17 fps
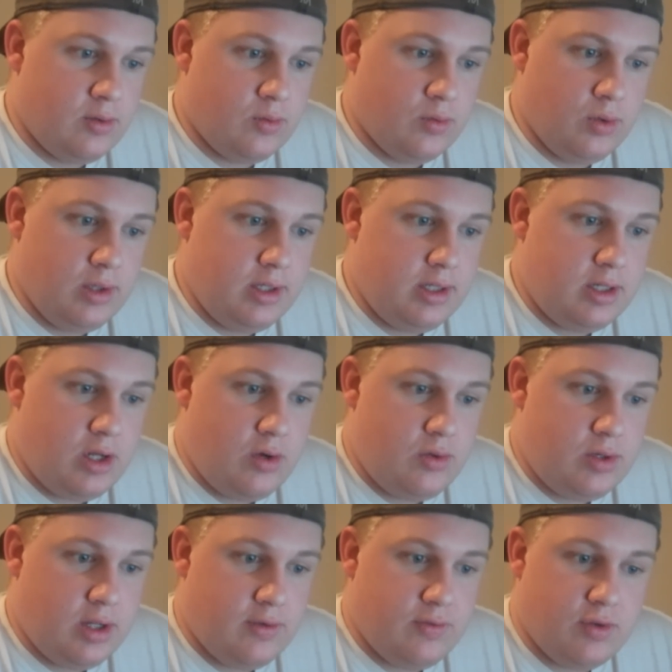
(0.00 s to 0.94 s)
really
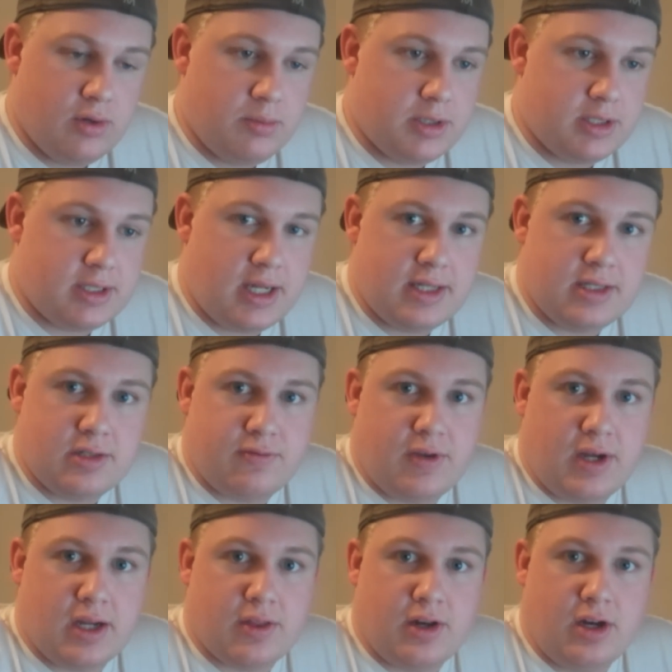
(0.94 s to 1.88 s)
no different besides the
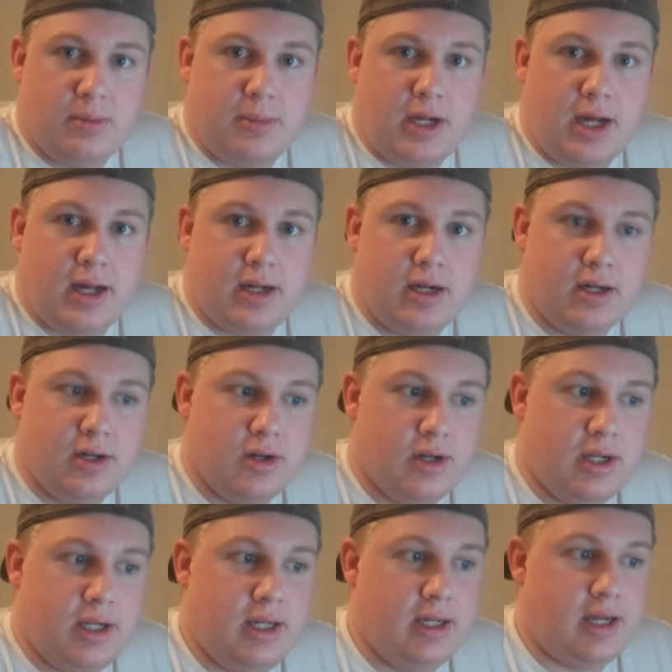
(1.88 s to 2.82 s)
fact that I'm not
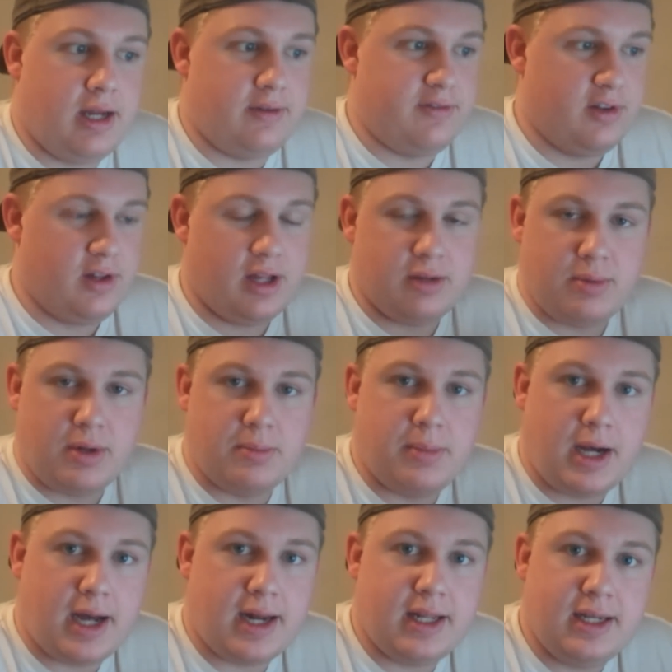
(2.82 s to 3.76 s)
hungry. I feel like my
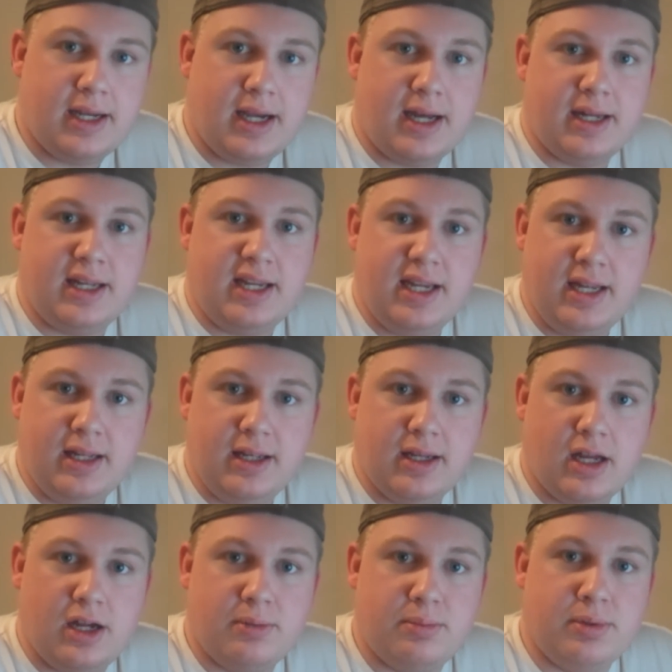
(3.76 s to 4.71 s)
body kind of
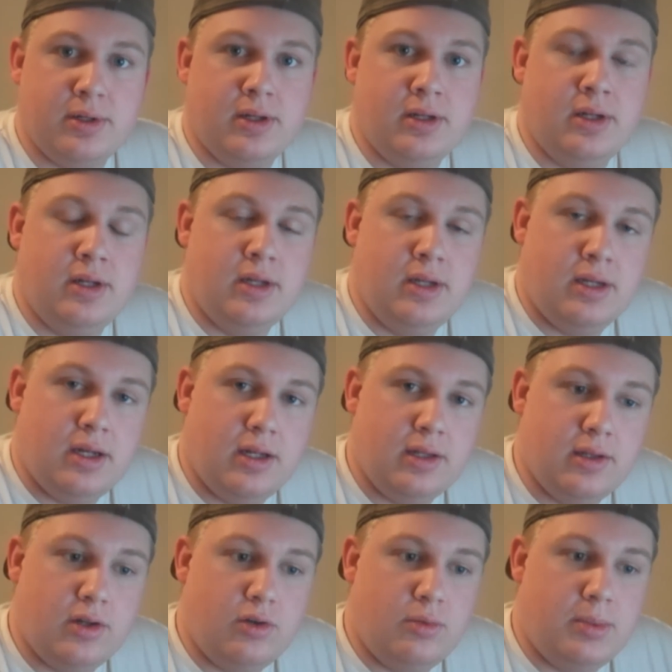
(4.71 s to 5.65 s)
heating up a
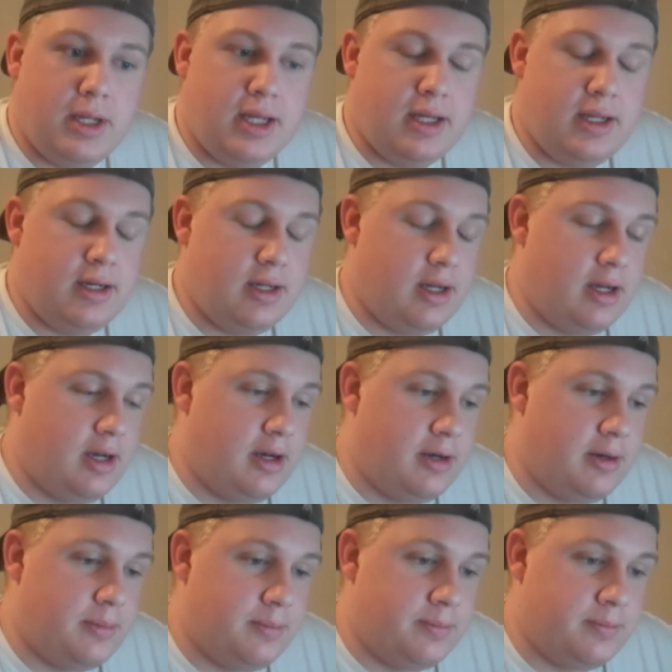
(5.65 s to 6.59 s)
little bit.
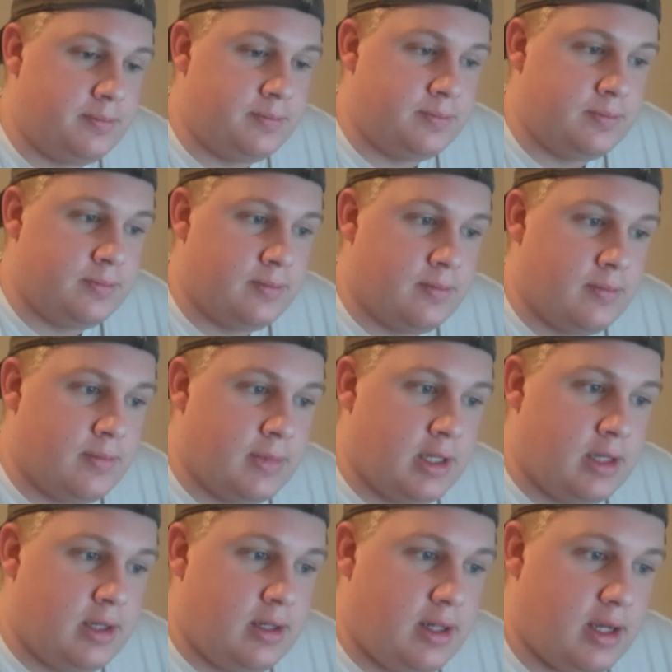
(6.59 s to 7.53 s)

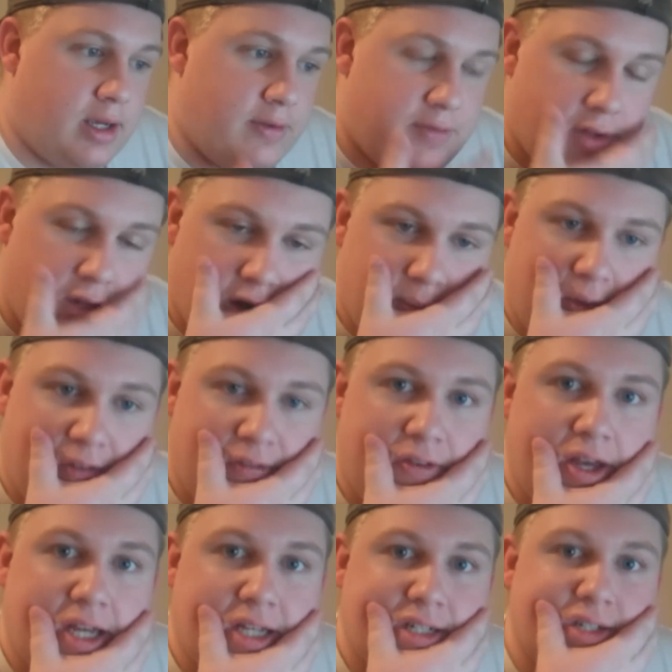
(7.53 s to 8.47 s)
Like I feel like my
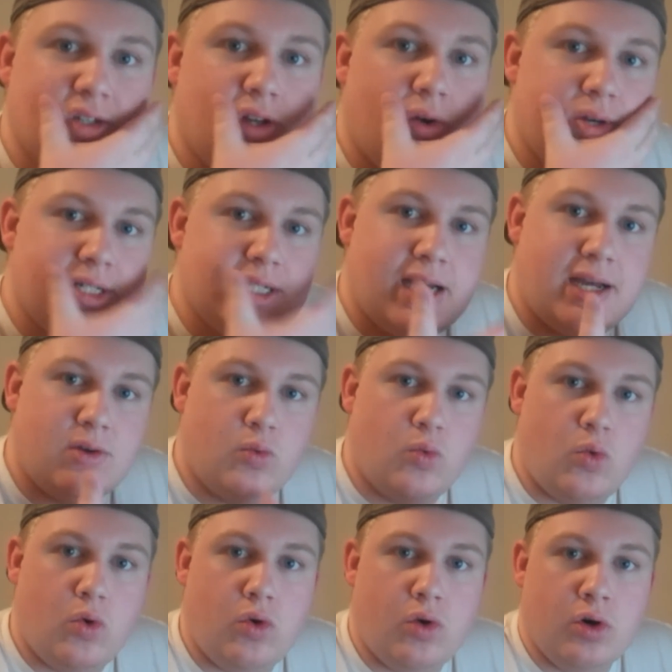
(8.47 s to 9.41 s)
face is always kind
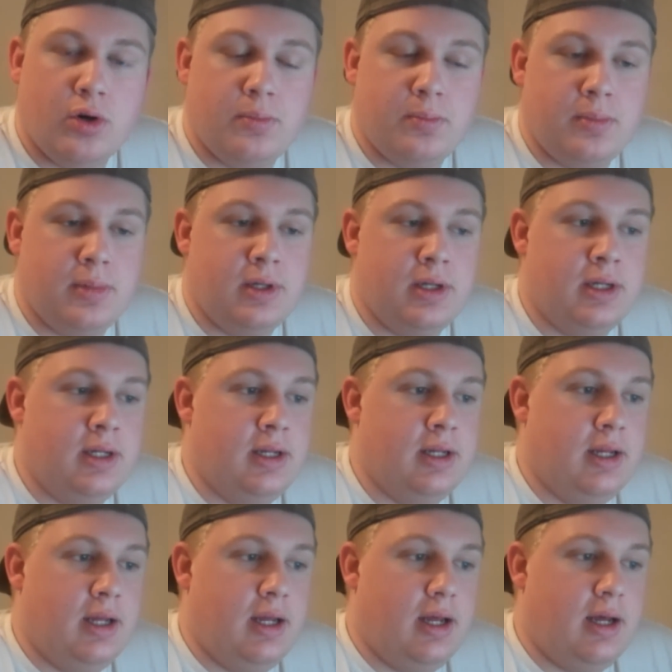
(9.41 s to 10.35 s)
of warm.
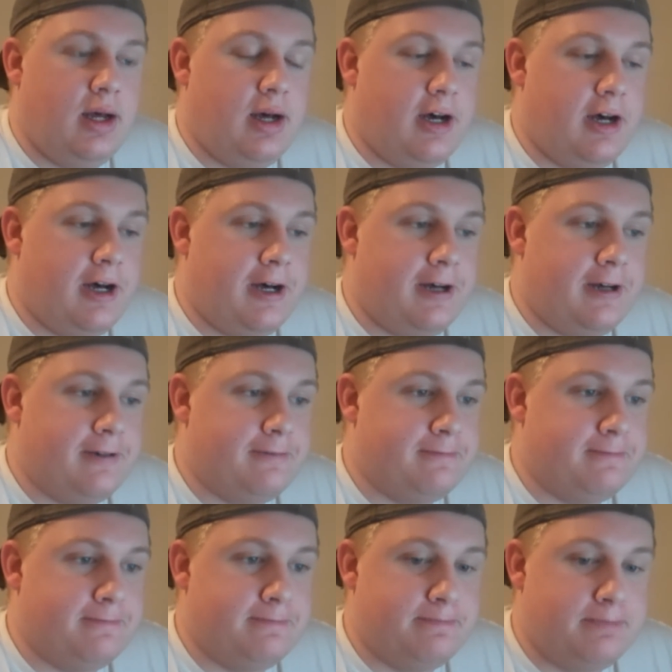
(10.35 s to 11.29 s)
But
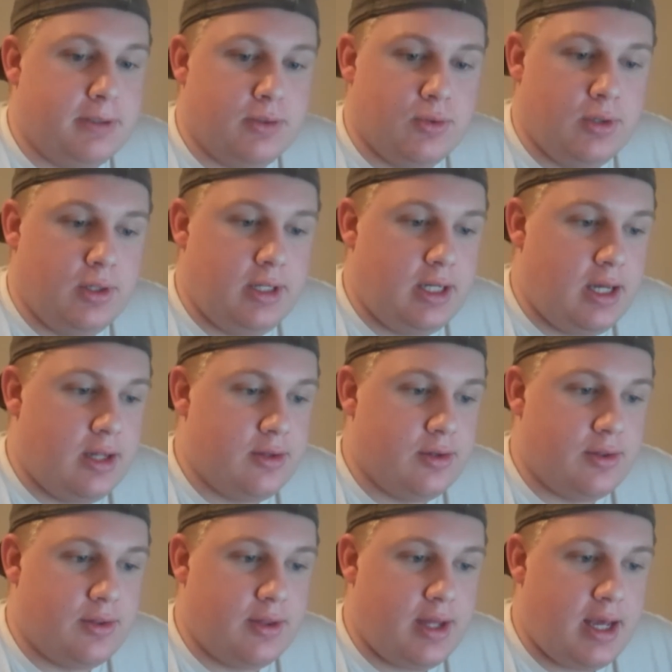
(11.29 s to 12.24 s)
really,
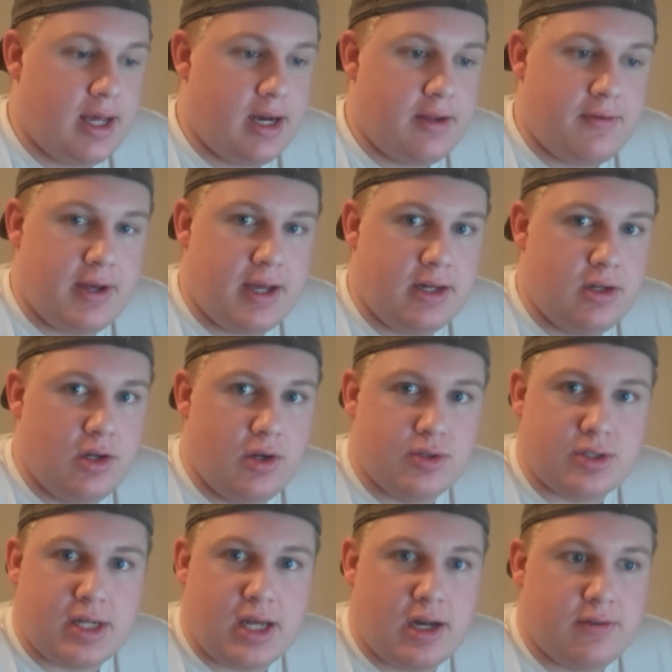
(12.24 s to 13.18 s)
other than that, I've had no
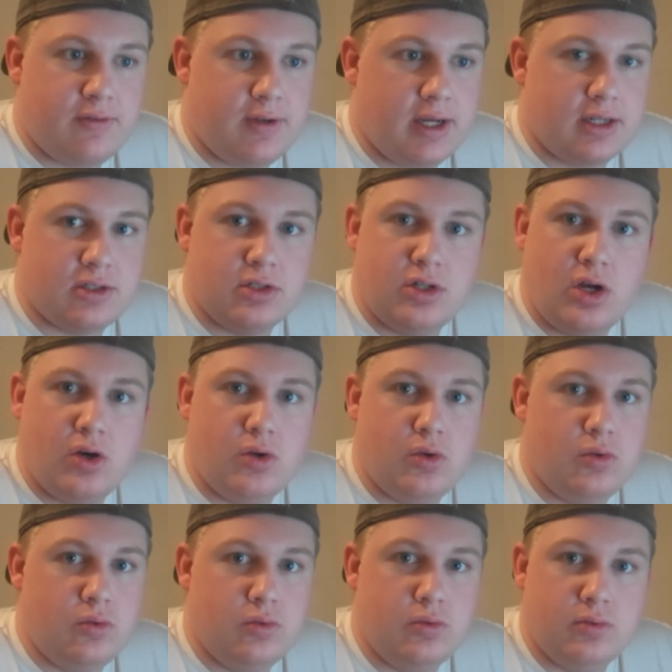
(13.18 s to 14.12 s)
side effects,
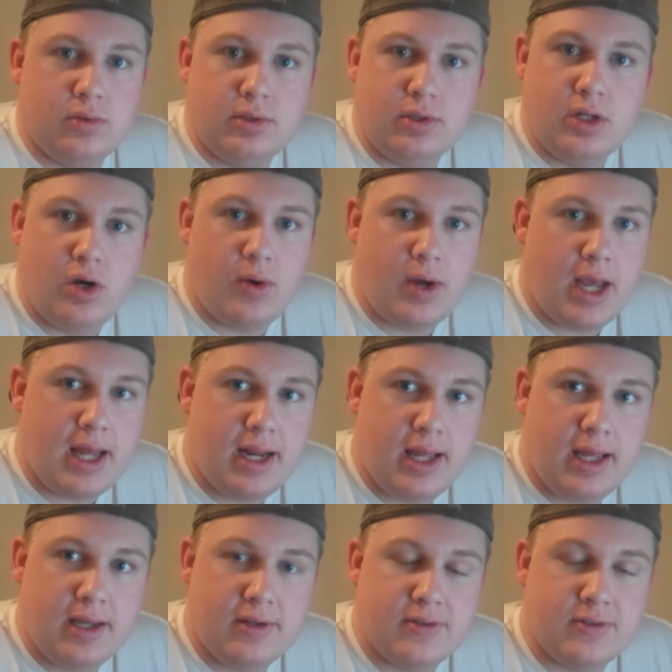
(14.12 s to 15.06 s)
no
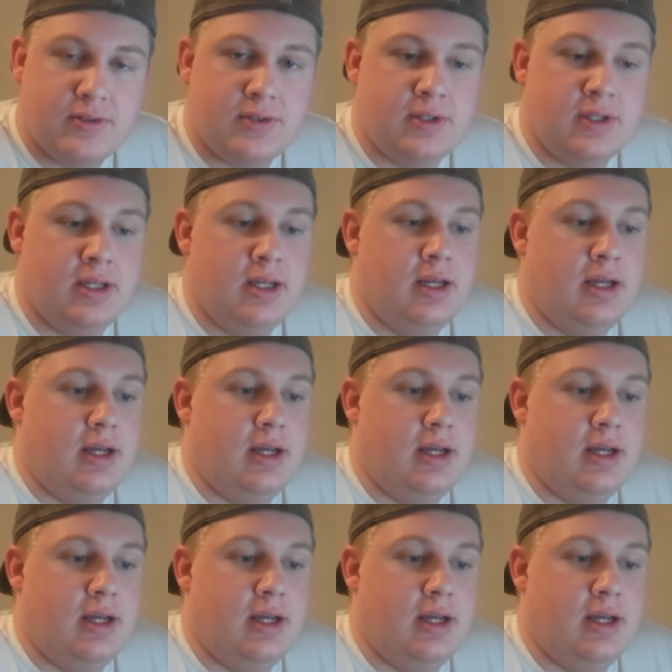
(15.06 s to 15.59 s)
headaches.